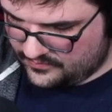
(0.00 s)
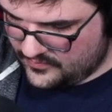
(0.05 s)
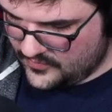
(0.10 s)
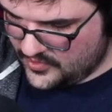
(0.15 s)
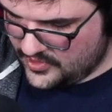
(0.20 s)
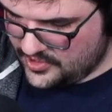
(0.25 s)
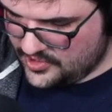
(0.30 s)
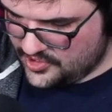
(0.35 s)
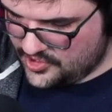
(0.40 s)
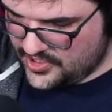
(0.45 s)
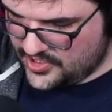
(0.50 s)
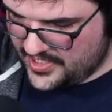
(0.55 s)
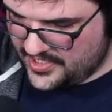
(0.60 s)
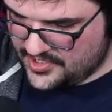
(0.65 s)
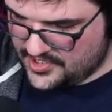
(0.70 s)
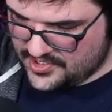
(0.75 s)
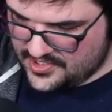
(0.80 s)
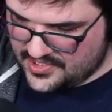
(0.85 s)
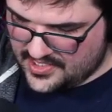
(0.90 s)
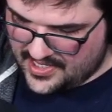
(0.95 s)
You just change
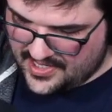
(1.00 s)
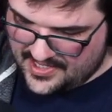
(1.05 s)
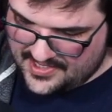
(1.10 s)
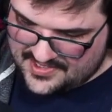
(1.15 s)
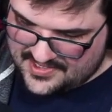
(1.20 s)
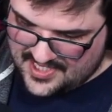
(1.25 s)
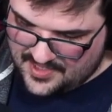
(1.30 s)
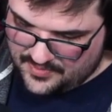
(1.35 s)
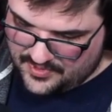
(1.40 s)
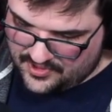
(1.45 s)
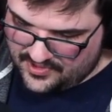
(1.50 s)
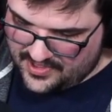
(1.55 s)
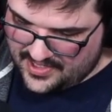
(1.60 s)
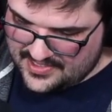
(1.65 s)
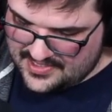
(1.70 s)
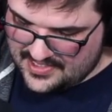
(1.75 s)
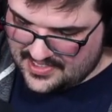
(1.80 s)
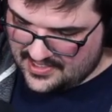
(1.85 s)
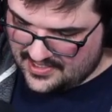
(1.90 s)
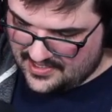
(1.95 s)
the size, keep it
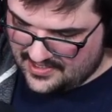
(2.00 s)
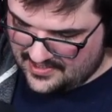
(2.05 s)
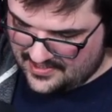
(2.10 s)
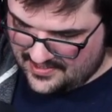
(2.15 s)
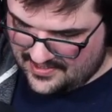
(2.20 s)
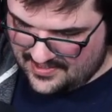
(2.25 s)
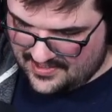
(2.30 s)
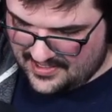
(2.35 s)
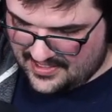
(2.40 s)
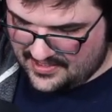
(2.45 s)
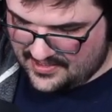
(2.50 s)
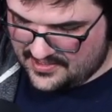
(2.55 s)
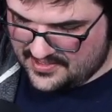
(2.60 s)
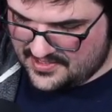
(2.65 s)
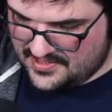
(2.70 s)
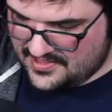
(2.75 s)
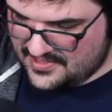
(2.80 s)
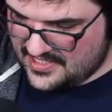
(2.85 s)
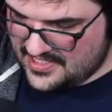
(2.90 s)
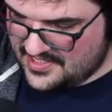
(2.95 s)
crazy. And this
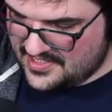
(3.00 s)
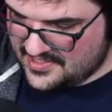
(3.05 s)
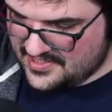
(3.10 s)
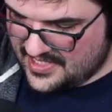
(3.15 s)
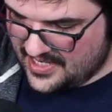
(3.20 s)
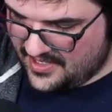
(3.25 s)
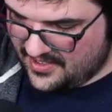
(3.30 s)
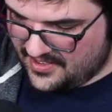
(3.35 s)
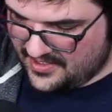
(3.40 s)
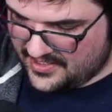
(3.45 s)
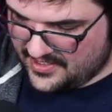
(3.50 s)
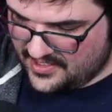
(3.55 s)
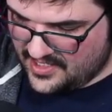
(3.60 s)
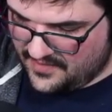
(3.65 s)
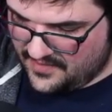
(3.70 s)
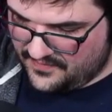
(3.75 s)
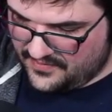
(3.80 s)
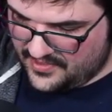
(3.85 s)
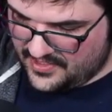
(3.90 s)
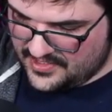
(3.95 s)
is chaotic
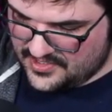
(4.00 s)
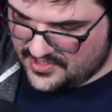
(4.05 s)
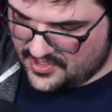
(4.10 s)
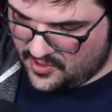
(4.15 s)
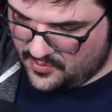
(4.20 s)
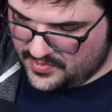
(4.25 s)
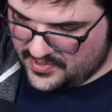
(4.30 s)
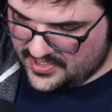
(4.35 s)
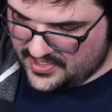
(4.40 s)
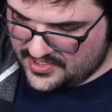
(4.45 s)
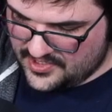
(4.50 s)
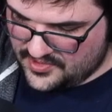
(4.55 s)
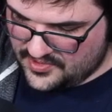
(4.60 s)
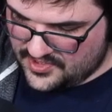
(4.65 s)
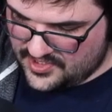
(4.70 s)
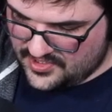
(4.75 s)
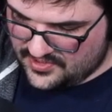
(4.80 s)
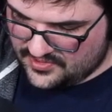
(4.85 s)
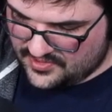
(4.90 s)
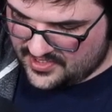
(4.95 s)
enough on its own because you
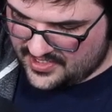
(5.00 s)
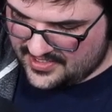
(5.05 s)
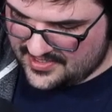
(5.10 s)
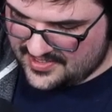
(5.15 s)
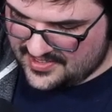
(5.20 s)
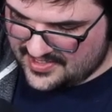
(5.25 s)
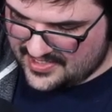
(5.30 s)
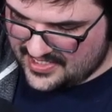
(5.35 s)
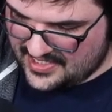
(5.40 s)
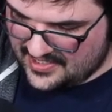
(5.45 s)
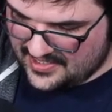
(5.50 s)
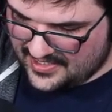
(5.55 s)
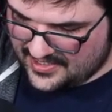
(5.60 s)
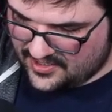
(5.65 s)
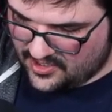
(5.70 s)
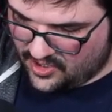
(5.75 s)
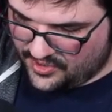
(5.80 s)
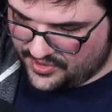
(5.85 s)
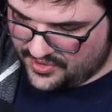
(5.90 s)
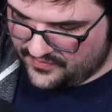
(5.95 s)
still kind of see like
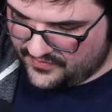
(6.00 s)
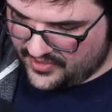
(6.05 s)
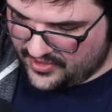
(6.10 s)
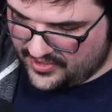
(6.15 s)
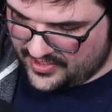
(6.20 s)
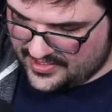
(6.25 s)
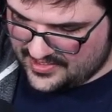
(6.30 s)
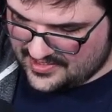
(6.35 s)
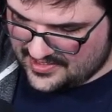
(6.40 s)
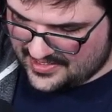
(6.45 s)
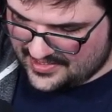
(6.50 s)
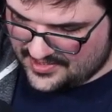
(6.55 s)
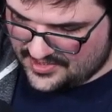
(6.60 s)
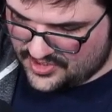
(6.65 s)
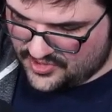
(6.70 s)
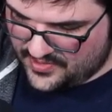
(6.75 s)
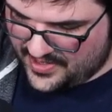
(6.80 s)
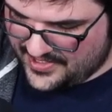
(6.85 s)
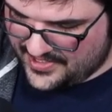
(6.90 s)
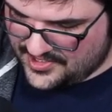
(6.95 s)
all the various like
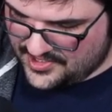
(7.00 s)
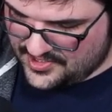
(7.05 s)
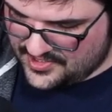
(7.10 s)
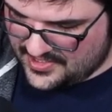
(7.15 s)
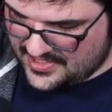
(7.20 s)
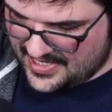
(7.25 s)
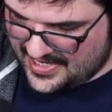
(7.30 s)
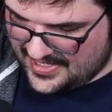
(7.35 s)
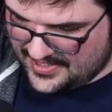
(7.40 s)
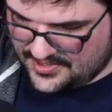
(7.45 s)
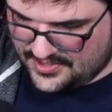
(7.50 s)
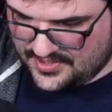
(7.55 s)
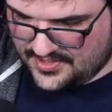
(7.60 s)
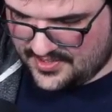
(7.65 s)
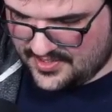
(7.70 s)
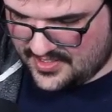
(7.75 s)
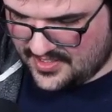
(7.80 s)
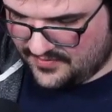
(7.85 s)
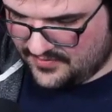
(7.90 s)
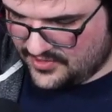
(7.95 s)
scratches and hatches and
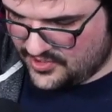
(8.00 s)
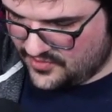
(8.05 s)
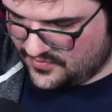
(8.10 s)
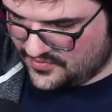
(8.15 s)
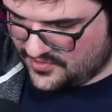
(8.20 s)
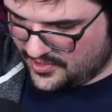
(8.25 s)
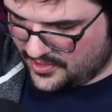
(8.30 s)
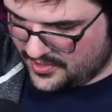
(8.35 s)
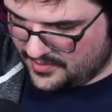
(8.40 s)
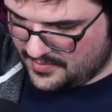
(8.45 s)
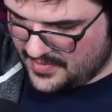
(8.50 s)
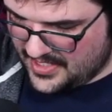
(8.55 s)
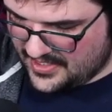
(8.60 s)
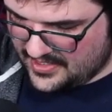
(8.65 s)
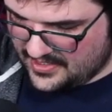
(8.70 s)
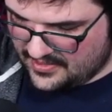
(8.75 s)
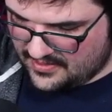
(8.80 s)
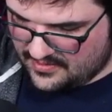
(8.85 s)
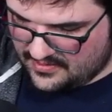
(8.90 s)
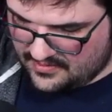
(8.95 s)
stuff that you've started
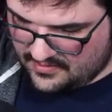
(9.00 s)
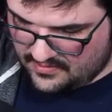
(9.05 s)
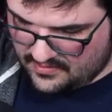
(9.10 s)
making.